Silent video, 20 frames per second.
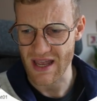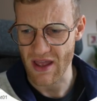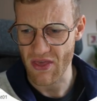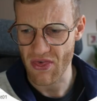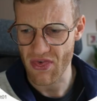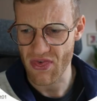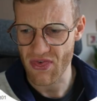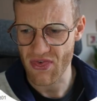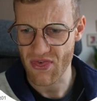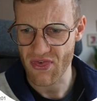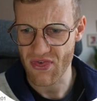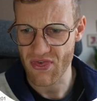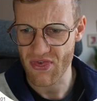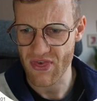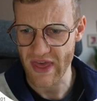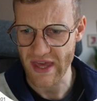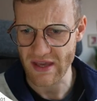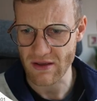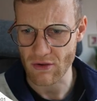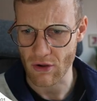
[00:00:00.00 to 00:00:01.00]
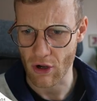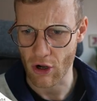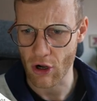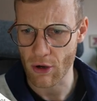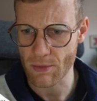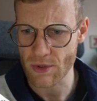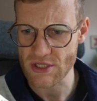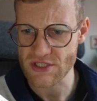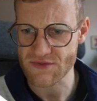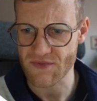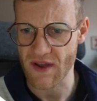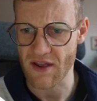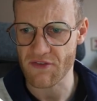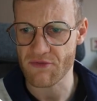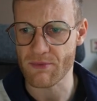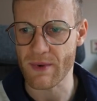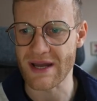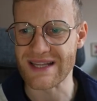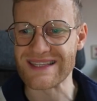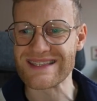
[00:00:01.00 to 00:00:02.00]
I think, or almost
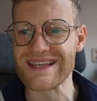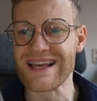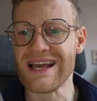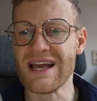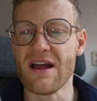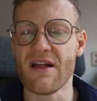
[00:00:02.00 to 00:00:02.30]
five months,